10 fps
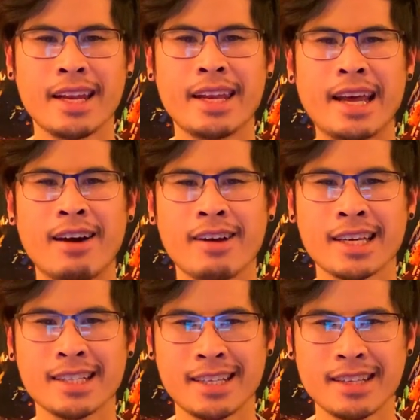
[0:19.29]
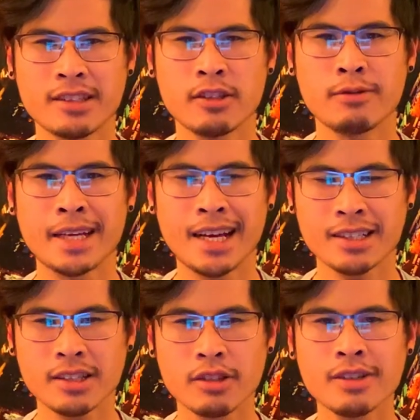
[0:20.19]
now I get a chance to do a
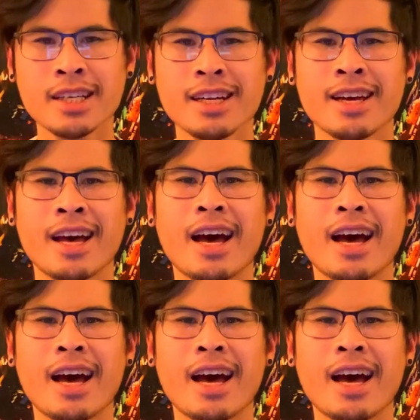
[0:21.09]
reaction to it.